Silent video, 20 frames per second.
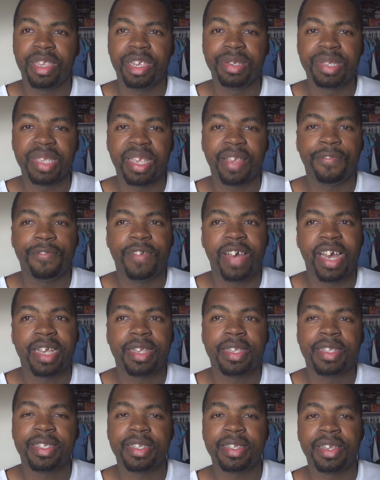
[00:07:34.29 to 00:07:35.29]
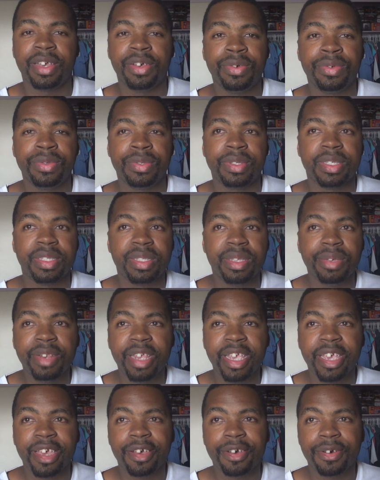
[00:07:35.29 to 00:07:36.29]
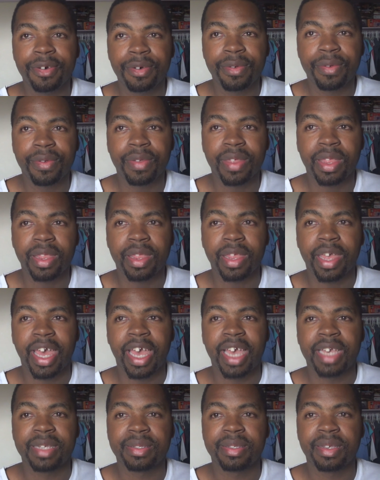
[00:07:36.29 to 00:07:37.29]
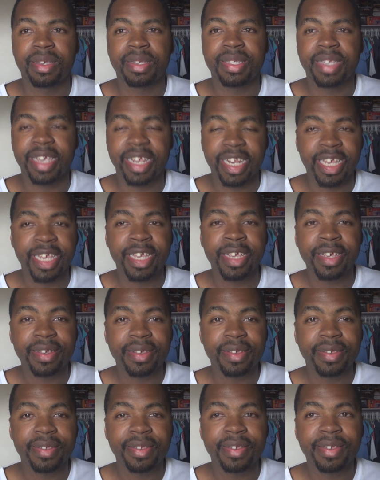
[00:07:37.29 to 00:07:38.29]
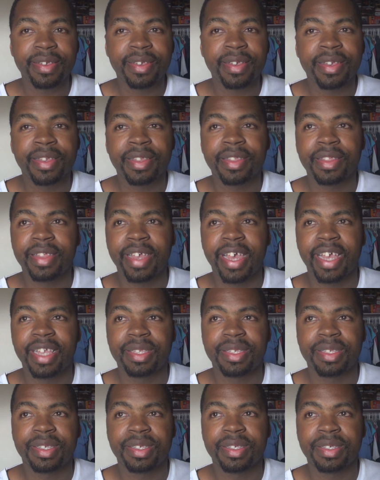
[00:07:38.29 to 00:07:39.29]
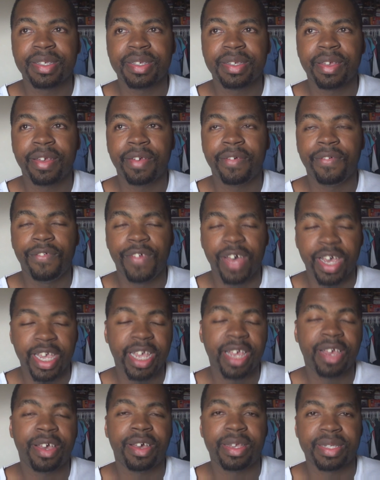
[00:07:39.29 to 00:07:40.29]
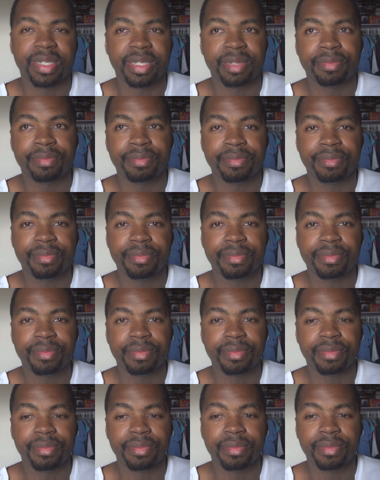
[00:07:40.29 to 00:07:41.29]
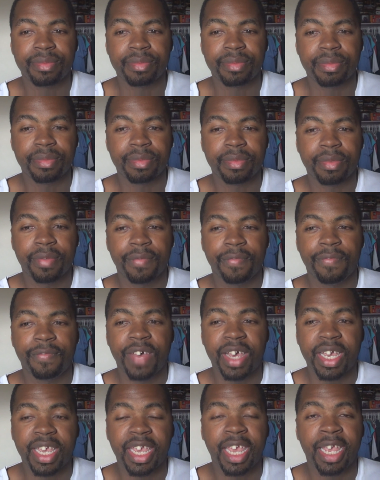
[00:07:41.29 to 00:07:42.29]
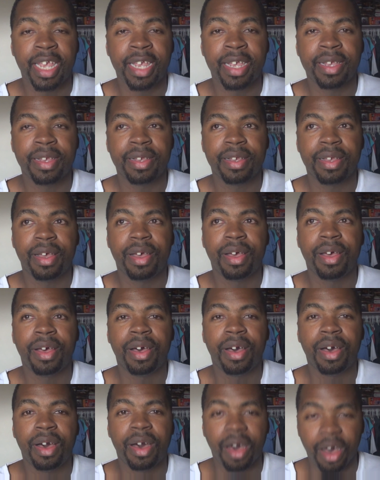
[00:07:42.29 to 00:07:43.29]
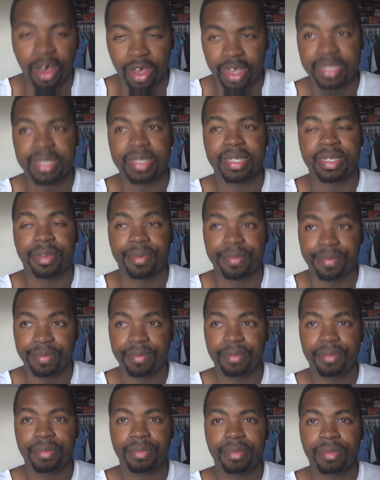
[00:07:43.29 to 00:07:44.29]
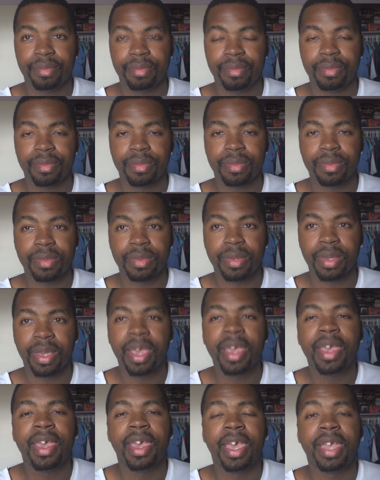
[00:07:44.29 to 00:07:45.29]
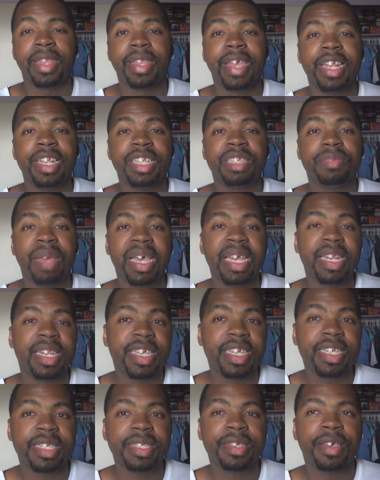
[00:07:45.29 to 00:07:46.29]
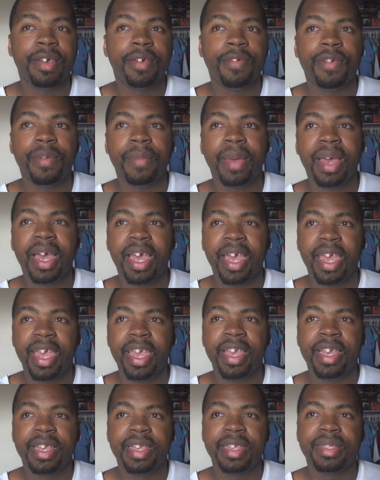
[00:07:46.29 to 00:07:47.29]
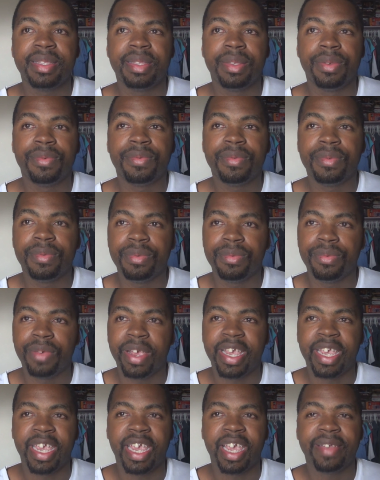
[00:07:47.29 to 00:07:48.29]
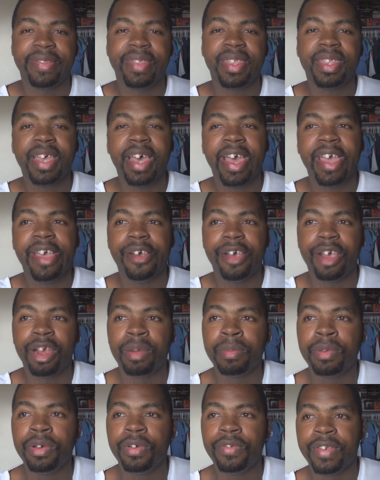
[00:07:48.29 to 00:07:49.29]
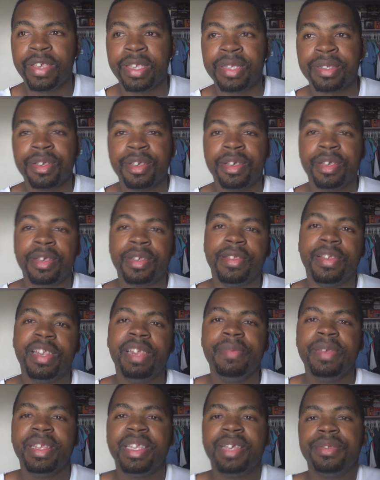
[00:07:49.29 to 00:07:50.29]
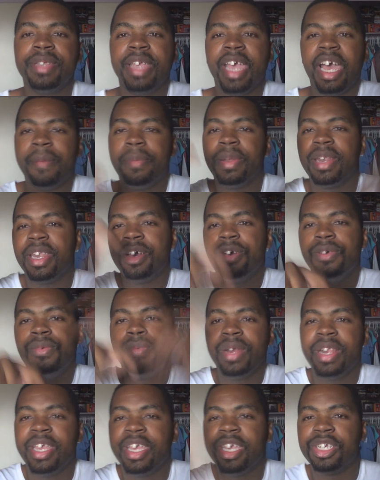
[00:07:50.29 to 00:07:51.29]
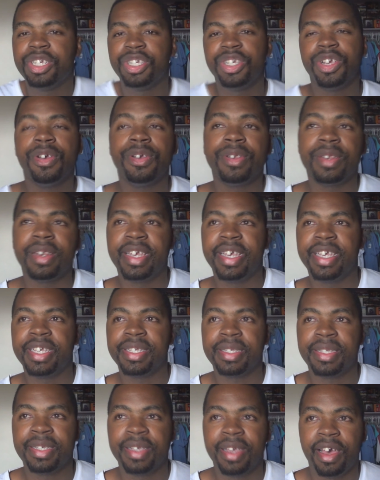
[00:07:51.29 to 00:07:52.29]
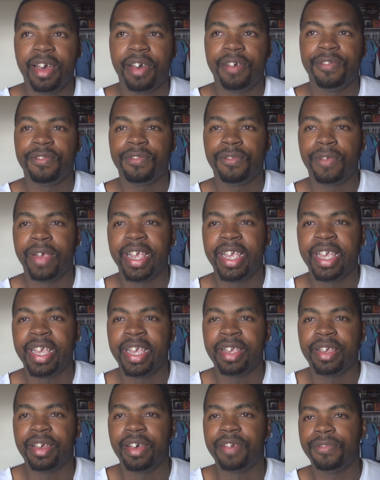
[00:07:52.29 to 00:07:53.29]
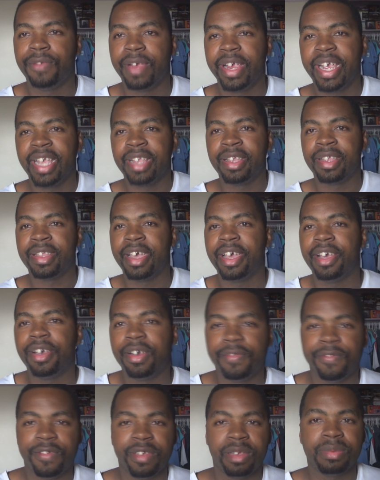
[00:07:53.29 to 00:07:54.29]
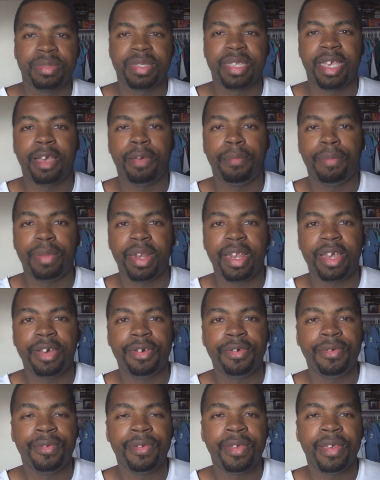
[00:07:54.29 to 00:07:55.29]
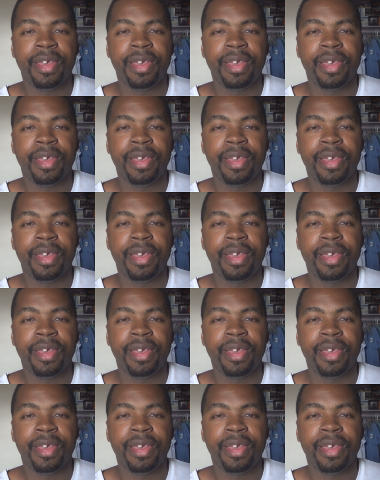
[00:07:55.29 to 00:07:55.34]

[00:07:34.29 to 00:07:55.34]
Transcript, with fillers: Using Fox's own studio as the setting? That's fucking awesome. Fucking awesome. And that is my list for my ranking of the Die Hard movies let me know down below what is your list of ranking of ranking the Die Hard films down below.